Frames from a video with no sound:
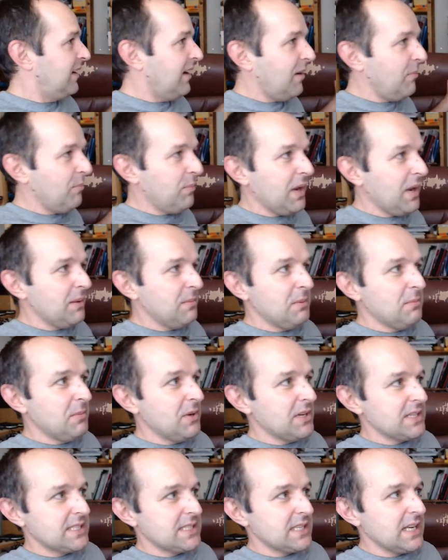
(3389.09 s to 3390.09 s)
I'm blaming
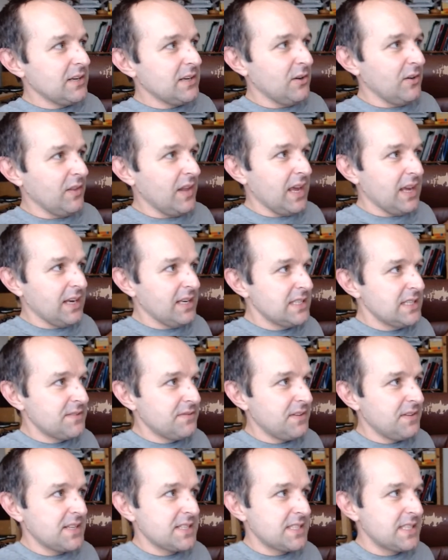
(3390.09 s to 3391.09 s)
my son on that and his
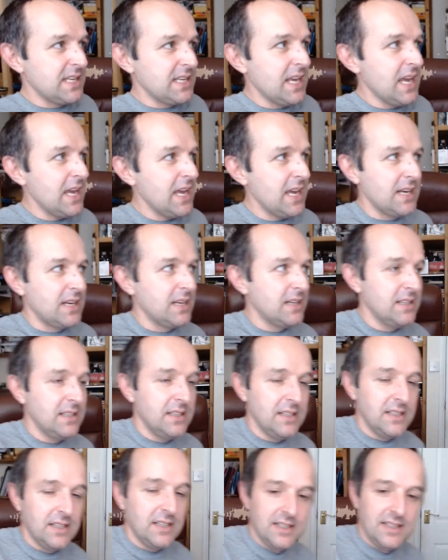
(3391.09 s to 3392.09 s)
fusty head.
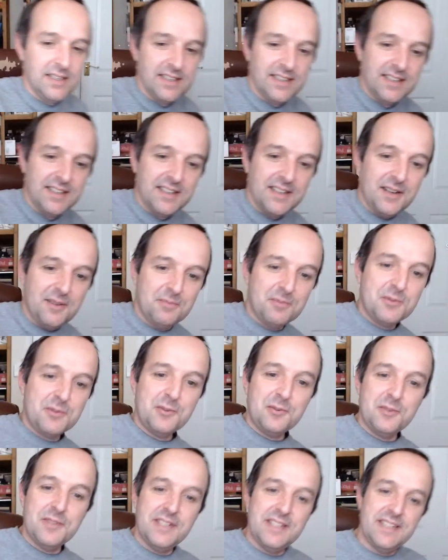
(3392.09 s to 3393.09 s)
I'm
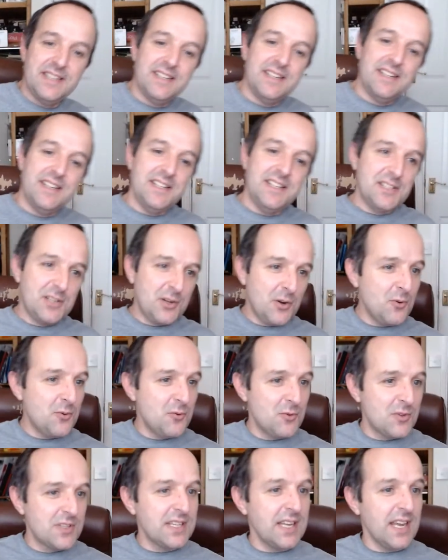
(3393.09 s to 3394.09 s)
sure he's
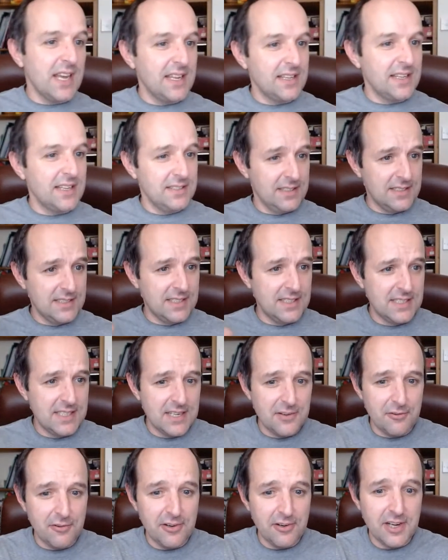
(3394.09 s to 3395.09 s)
caused that
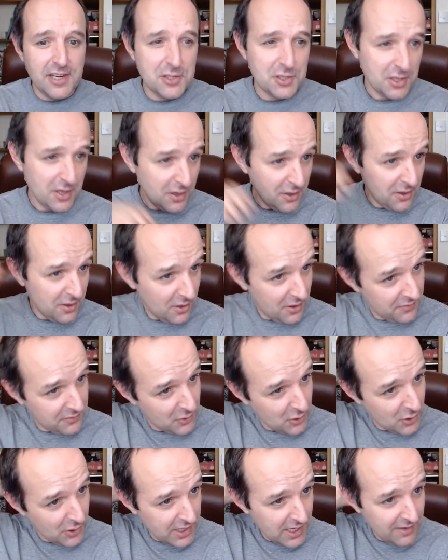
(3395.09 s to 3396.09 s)
deterioration. I haven't
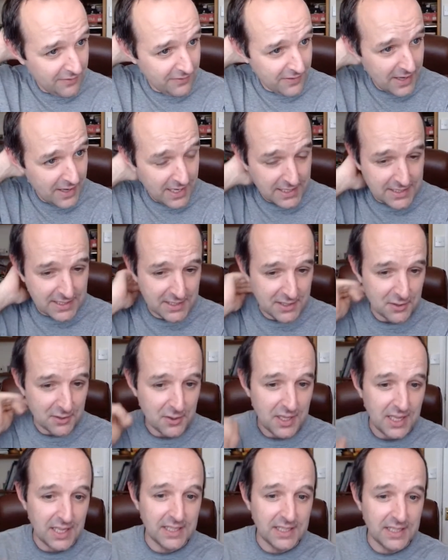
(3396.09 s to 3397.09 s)
got enough hair to do
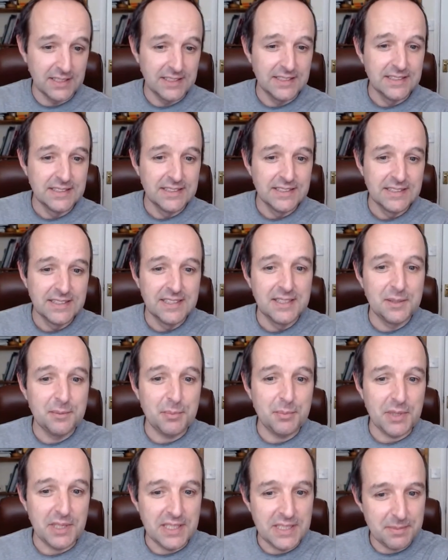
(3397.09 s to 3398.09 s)
that,
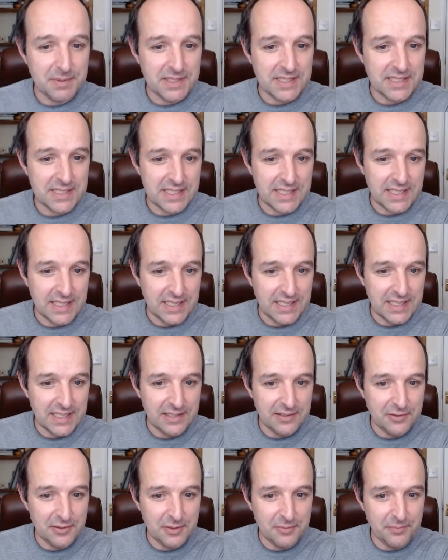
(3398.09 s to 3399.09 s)
but he's been sitting
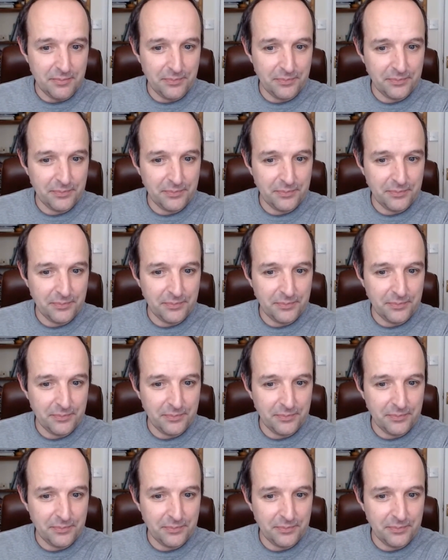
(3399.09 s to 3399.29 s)
here